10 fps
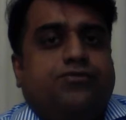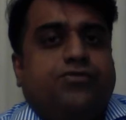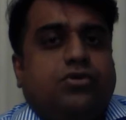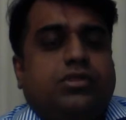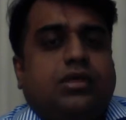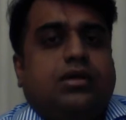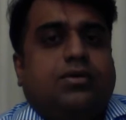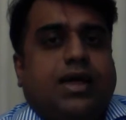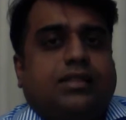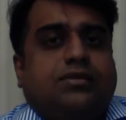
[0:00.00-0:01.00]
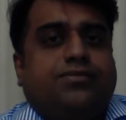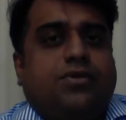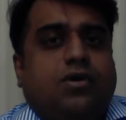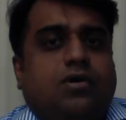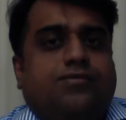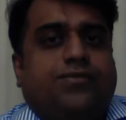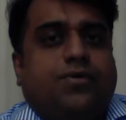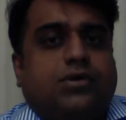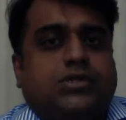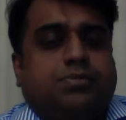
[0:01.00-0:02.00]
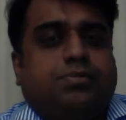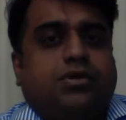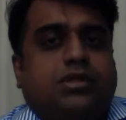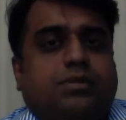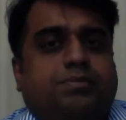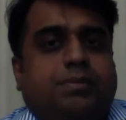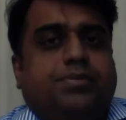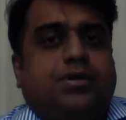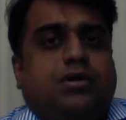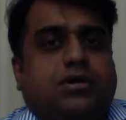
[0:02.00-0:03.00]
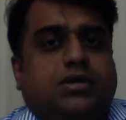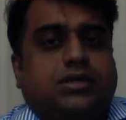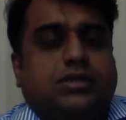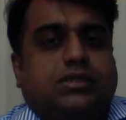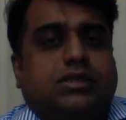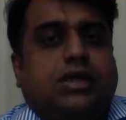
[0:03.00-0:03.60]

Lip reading: before the wrath of God falls upon the people on earth.